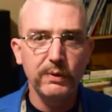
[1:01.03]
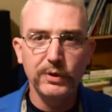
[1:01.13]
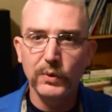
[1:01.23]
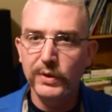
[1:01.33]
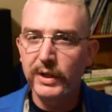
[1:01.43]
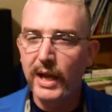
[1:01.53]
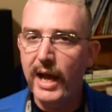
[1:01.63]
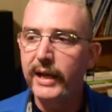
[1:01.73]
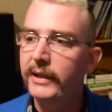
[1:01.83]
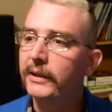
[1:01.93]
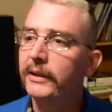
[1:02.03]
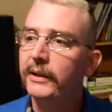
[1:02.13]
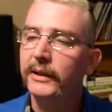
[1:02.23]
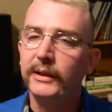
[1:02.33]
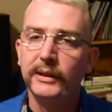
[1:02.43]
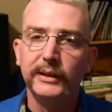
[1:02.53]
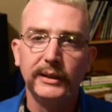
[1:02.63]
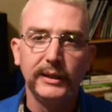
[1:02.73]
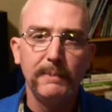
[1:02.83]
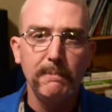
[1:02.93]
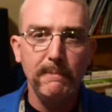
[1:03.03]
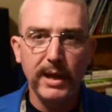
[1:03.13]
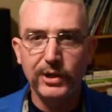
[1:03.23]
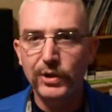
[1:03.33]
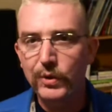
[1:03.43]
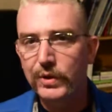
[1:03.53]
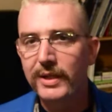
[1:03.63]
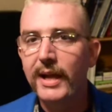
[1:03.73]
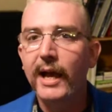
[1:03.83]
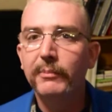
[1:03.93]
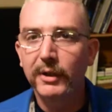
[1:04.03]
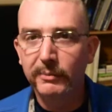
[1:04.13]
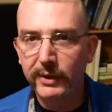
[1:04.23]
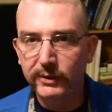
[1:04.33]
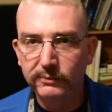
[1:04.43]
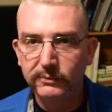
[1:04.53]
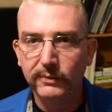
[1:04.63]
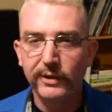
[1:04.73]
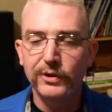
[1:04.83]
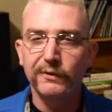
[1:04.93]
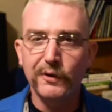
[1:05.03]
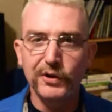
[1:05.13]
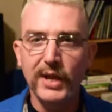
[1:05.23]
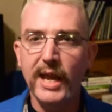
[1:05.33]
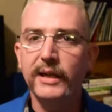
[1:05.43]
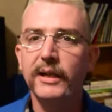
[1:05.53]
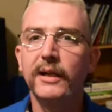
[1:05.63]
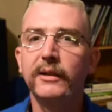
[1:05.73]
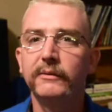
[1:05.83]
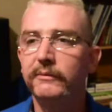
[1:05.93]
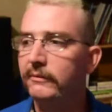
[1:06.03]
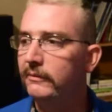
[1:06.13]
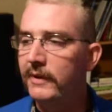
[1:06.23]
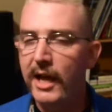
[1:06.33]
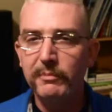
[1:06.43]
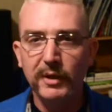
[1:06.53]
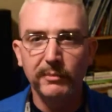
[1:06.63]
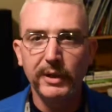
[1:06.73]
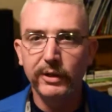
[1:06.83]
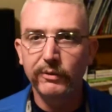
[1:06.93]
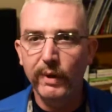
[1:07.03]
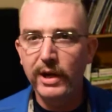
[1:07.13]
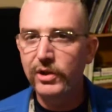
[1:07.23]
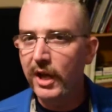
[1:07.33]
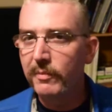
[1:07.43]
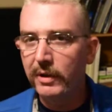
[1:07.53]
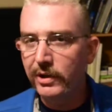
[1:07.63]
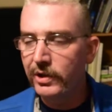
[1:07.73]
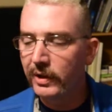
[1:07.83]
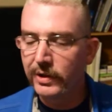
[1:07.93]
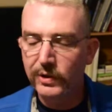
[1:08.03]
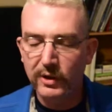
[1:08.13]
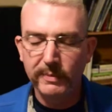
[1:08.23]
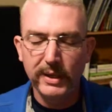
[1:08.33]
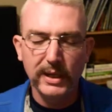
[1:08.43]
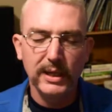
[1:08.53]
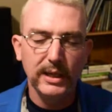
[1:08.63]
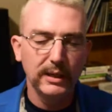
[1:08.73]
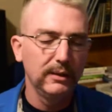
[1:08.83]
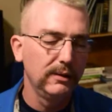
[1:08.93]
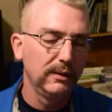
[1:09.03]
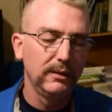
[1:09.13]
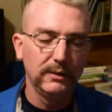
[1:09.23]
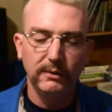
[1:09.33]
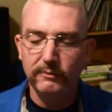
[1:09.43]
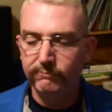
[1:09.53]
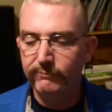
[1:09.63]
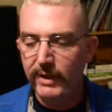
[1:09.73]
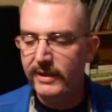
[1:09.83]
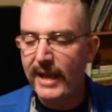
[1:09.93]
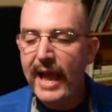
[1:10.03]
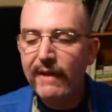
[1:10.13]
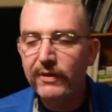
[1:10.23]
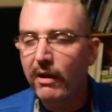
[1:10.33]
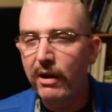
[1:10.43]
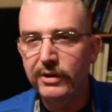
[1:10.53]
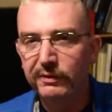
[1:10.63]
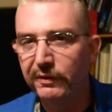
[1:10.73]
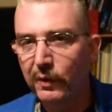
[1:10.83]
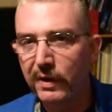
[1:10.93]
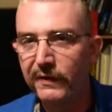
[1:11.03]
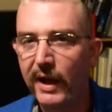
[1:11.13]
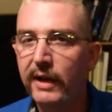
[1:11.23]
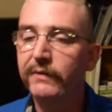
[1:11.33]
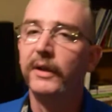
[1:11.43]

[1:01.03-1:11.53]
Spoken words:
which one you like. Make sure it's in 9mm. It's your first handgun. 9mm range ammunition is going to be, it's half the cost of a .45.